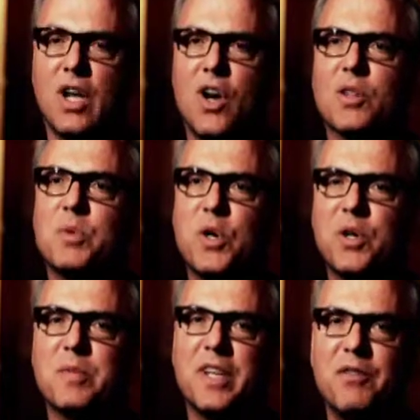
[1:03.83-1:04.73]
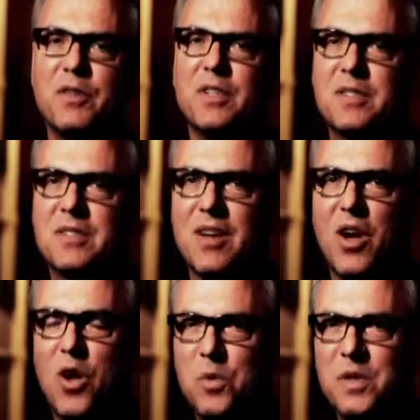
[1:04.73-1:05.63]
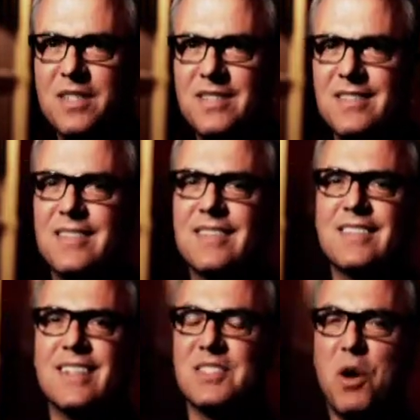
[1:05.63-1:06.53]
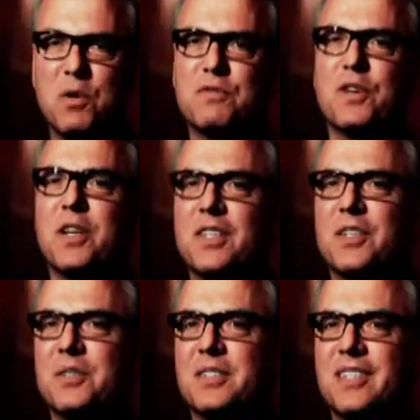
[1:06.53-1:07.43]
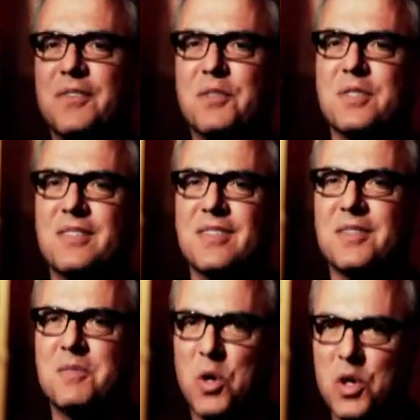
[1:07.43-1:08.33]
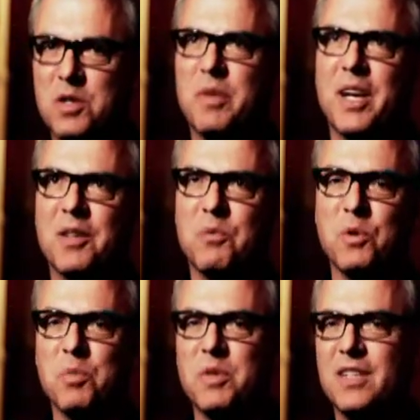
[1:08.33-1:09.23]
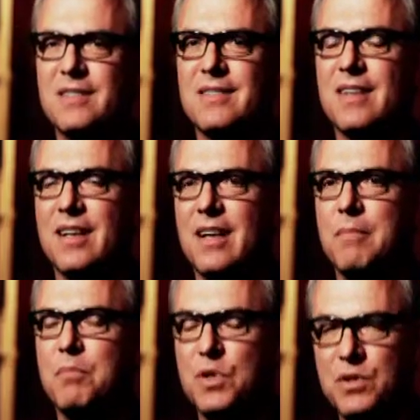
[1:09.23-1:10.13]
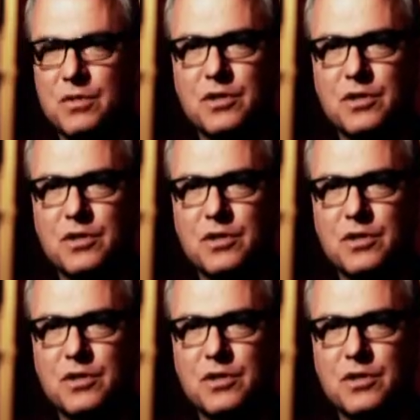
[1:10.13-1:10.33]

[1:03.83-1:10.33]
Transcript: On the podium, David is always, it's always very clear that David is the smartest man in the room. He's a musical